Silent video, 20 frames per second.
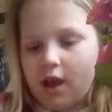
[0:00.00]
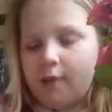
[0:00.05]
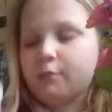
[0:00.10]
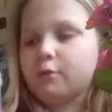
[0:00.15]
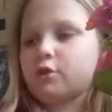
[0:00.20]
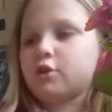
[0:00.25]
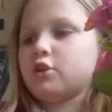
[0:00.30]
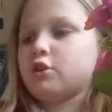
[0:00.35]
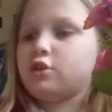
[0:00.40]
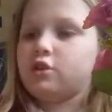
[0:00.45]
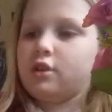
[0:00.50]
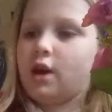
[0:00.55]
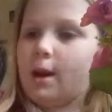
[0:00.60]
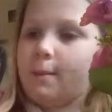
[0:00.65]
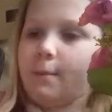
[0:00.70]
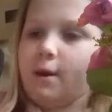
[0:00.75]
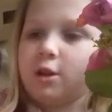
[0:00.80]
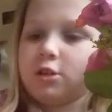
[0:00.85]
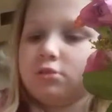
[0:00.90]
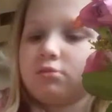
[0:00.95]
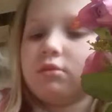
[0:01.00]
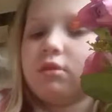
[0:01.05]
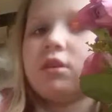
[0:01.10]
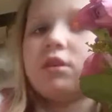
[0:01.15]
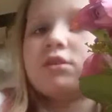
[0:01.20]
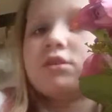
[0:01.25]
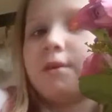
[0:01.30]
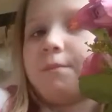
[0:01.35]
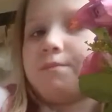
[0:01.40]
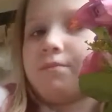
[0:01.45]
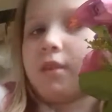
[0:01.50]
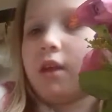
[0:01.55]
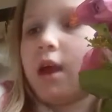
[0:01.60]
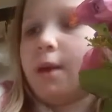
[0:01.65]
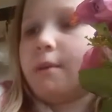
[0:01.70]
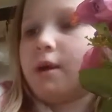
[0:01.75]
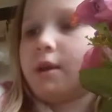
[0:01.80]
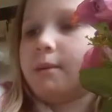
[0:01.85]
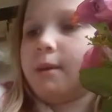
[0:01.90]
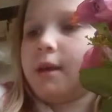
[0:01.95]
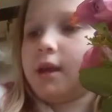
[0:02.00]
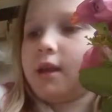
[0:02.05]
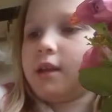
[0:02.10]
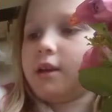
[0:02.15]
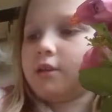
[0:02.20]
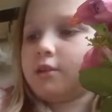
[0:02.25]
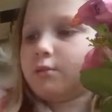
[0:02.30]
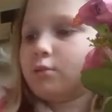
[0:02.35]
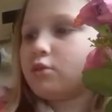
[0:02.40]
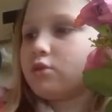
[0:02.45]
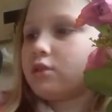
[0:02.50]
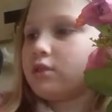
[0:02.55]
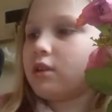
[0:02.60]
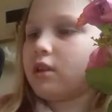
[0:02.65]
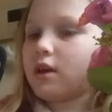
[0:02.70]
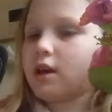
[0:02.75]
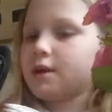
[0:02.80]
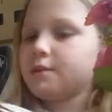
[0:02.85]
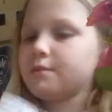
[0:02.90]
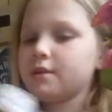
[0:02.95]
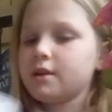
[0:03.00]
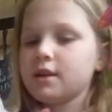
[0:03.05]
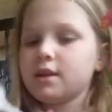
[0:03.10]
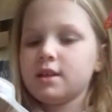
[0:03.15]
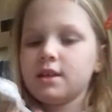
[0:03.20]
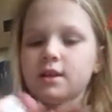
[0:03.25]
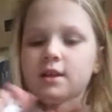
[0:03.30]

I'm not going to do that much because I'm only making a small slime.